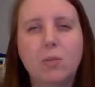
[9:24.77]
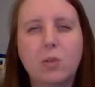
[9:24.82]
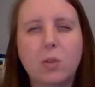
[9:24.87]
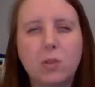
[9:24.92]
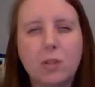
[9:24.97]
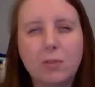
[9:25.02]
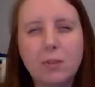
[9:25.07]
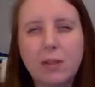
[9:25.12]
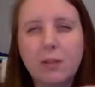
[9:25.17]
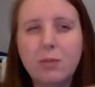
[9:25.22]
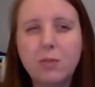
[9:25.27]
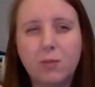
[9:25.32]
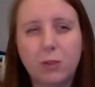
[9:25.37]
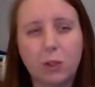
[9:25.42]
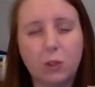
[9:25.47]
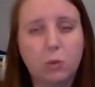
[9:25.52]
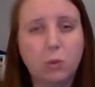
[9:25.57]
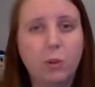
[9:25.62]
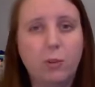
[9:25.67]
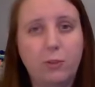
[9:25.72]
So sometimes
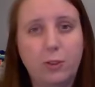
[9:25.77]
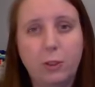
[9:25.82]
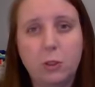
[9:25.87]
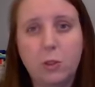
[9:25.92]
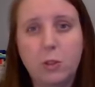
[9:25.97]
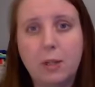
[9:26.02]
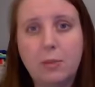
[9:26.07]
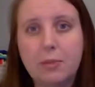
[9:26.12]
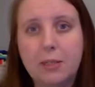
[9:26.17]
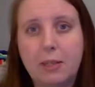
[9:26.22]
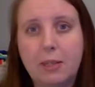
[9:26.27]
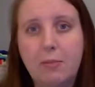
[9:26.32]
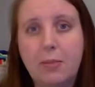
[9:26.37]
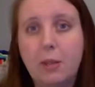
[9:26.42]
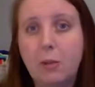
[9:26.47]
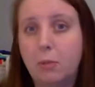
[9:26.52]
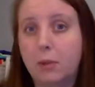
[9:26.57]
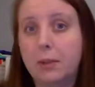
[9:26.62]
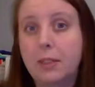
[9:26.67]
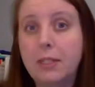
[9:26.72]
virtual field trips can
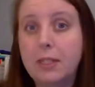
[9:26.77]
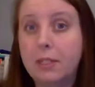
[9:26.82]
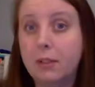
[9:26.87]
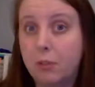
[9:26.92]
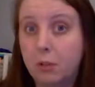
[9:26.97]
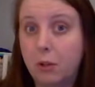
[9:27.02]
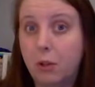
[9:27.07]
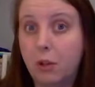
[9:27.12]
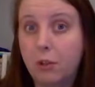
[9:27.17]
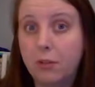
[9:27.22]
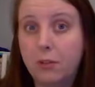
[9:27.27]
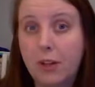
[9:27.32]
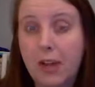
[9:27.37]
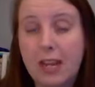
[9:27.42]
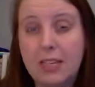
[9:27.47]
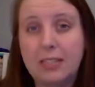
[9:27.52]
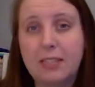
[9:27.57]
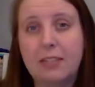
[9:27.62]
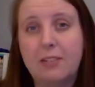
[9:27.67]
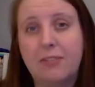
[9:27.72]
be really difficult for
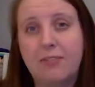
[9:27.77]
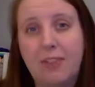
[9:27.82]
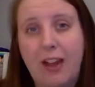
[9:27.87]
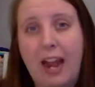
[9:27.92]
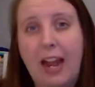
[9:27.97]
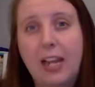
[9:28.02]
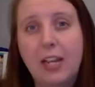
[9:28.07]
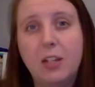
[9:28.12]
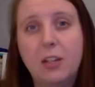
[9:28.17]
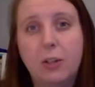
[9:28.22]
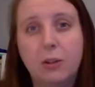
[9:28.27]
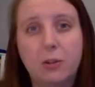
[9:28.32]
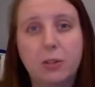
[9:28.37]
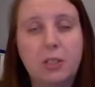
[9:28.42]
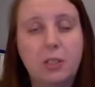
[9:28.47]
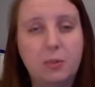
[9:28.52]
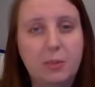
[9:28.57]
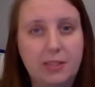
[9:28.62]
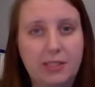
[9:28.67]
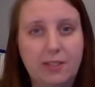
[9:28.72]
us to find
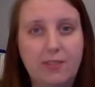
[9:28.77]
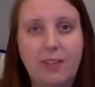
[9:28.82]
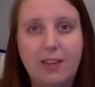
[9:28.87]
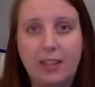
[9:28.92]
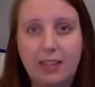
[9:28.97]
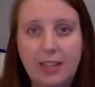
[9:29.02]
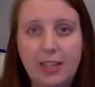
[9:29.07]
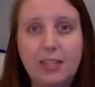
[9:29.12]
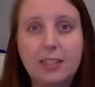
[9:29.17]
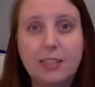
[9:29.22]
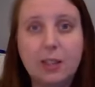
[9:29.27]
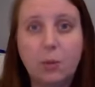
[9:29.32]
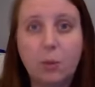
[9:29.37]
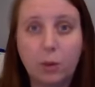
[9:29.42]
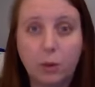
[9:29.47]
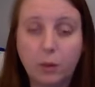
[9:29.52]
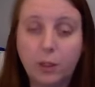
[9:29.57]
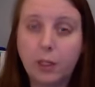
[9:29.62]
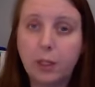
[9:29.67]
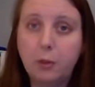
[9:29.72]
those specific things that
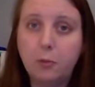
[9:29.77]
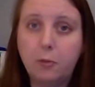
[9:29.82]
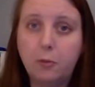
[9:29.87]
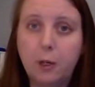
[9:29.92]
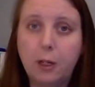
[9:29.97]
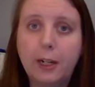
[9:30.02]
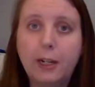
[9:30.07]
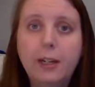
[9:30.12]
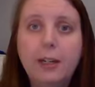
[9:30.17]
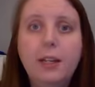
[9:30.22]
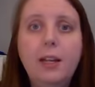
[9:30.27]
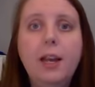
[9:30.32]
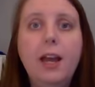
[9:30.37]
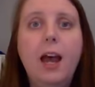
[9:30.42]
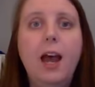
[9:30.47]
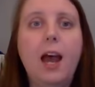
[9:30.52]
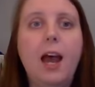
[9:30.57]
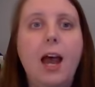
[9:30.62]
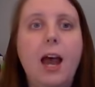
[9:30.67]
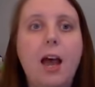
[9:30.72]
we're looking for.
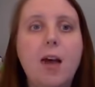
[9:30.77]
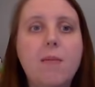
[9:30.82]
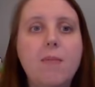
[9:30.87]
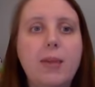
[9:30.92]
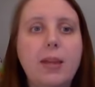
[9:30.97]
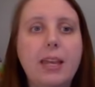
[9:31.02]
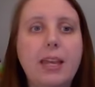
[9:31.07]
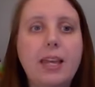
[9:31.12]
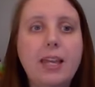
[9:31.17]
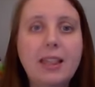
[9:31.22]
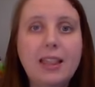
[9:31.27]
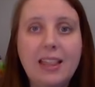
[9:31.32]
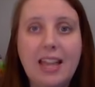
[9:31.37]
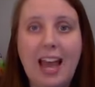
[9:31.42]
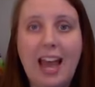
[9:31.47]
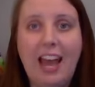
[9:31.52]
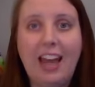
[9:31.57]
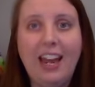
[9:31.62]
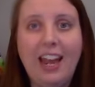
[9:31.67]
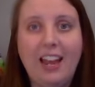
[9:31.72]
In
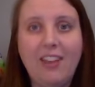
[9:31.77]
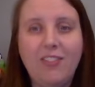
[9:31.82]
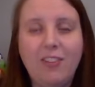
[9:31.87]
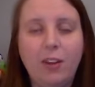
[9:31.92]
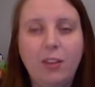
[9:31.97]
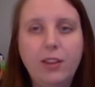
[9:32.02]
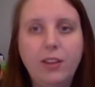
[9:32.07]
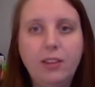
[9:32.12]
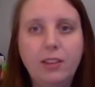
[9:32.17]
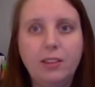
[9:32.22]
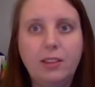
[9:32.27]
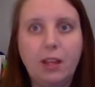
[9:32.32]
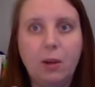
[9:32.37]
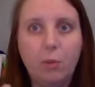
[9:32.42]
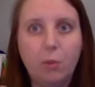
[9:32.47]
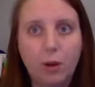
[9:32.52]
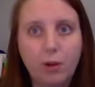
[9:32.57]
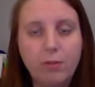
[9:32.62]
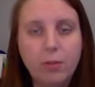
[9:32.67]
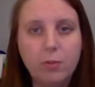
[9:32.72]
that, I found
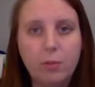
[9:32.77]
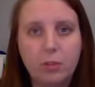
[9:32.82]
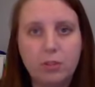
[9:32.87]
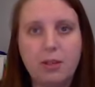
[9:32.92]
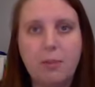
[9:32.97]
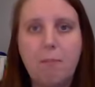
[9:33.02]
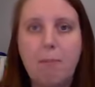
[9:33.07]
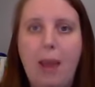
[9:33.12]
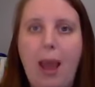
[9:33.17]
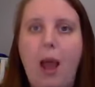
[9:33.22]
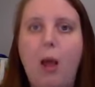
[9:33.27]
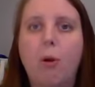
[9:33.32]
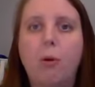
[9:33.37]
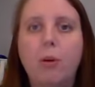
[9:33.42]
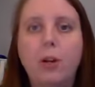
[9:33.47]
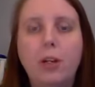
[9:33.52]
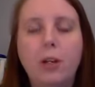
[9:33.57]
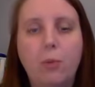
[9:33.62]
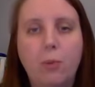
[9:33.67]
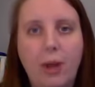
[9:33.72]
that one of the most
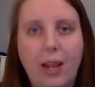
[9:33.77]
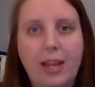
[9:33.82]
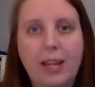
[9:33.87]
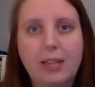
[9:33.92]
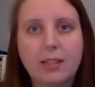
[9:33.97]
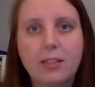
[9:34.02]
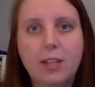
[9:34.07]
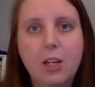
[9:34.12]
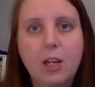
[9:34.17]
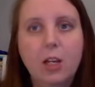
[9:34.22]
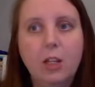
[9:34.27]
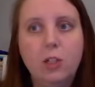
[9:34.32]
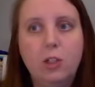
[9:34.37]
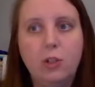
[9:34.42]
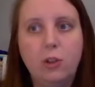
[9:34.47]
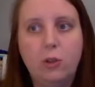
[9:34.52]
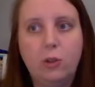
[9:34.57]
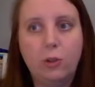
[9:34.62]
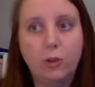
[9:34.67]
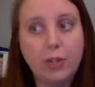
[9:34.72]
empowering ways
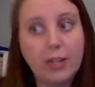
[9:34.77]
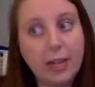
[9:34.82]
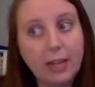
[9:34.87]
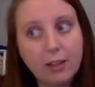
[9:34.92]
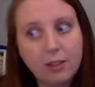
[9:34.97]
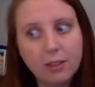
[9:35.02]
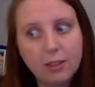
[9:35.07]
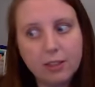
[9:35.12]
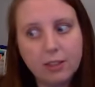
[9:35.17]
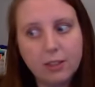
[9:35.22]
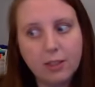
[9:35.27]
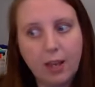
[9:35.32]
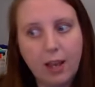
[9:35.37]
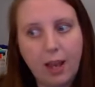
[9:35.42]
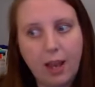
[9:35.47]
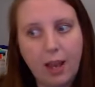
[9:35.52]
to create